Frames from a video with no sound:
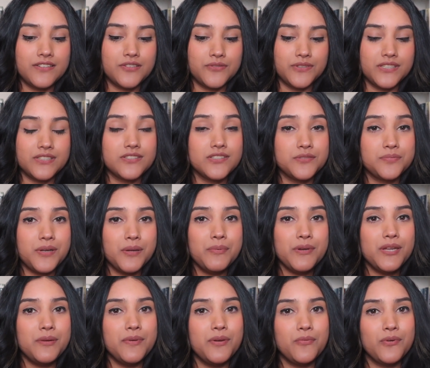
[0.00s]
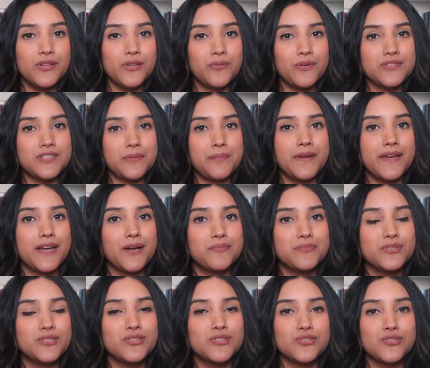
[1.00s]
to read this. This is probably going to be one of the ones I pick up
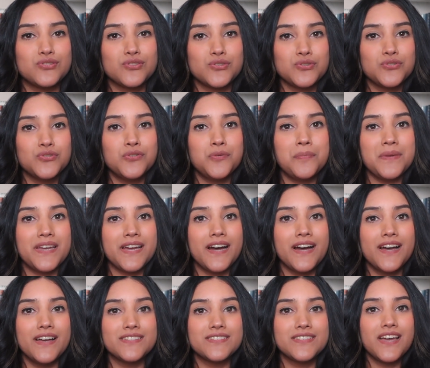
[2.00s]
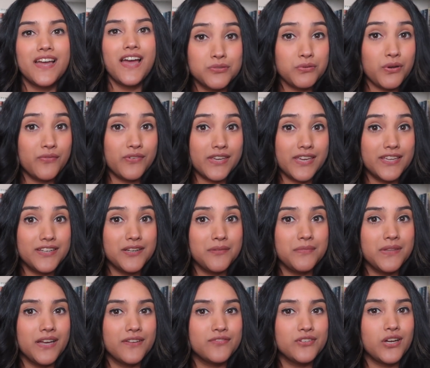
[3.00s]
soon because This Woven Kingdom
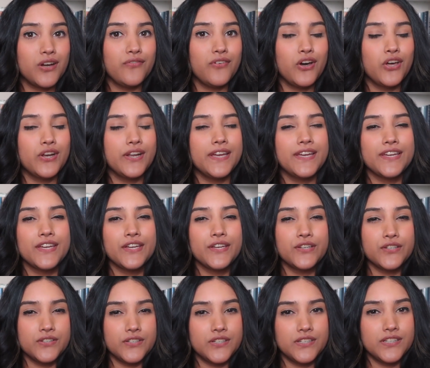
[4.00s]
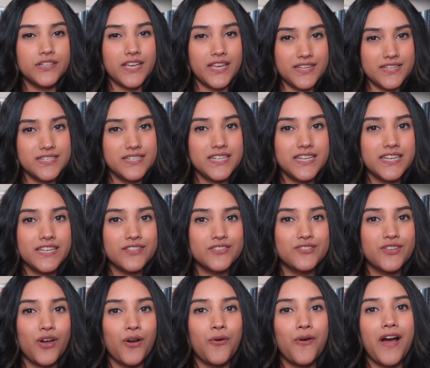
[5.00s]
left off on a good ending,
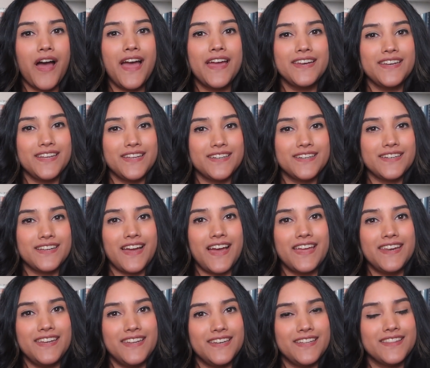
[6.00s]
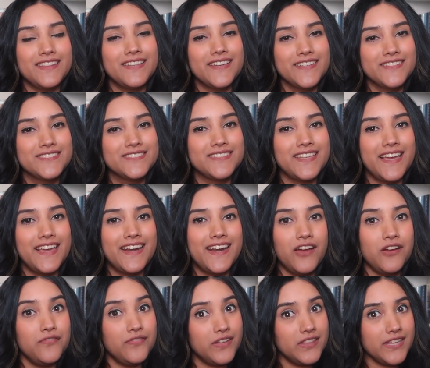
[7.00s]
so I needed this, and
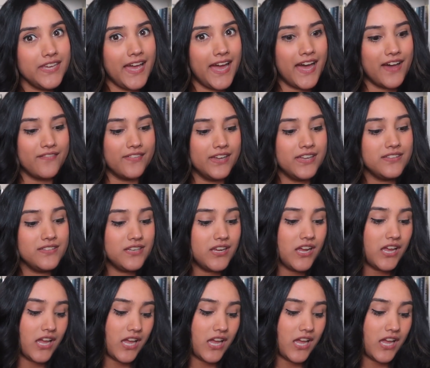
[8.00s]
now I finally have it.